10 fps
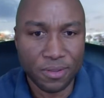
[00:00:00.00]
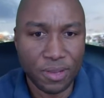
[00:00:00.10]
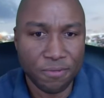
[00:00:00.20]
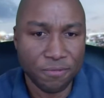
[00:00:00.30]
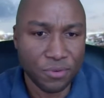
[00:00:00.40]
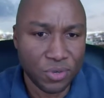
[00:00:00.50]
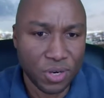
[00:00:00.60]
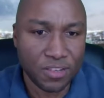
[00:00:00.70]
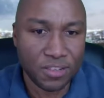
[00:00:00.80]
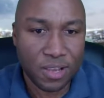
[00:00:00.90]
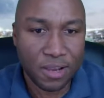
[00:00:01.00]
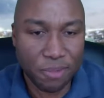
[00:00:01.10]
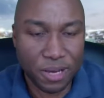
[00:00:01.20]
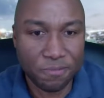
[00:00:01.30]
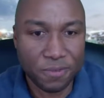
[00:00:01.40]
a few years
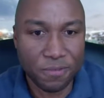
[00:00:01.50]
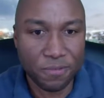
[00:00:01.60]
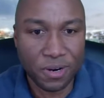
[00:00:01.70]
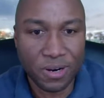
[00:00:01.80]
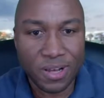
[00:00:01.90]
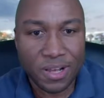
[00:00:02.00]
by FIFA